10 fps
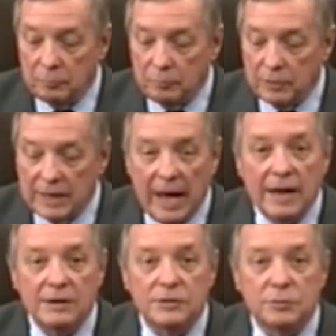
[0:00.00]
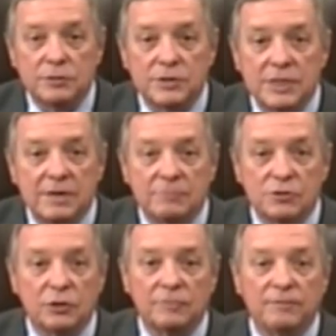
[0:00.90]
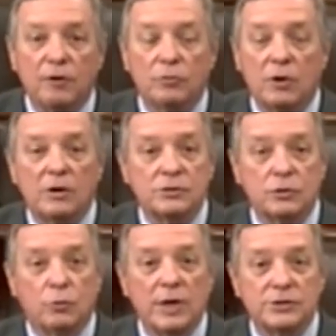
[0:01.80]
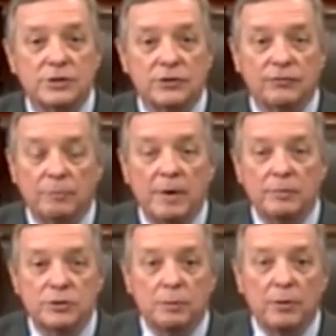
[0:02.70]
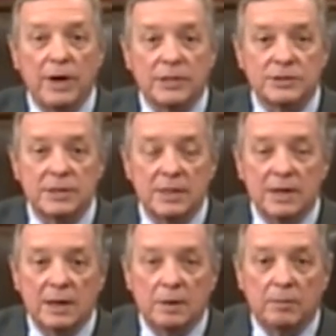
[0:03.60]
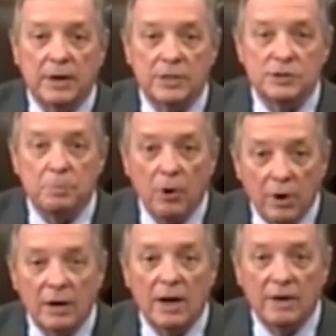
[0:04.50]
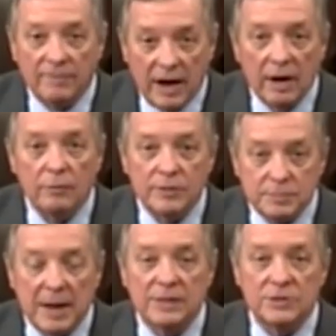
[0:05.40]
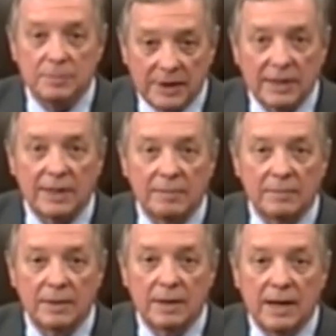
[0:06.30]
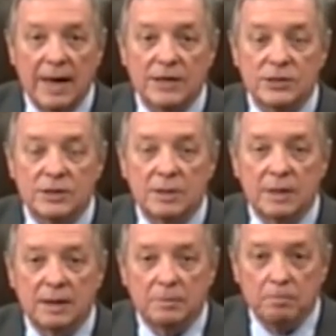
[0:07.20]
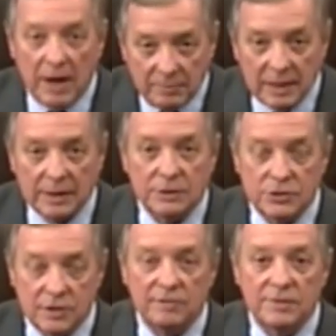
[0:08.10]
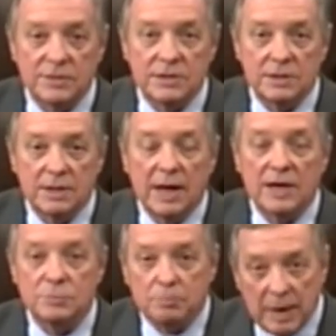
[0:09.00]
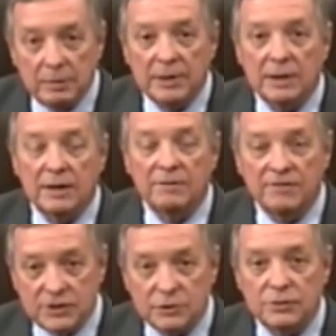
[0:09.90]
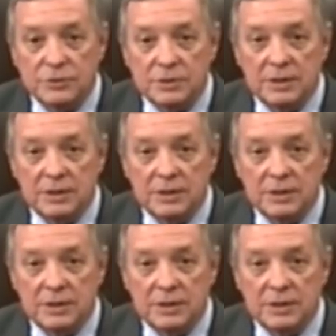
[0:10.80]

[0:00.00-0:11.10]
really hated to receive certain phone calls and questions from members of the press, but it is part of our responsibility as public servants, as public officials,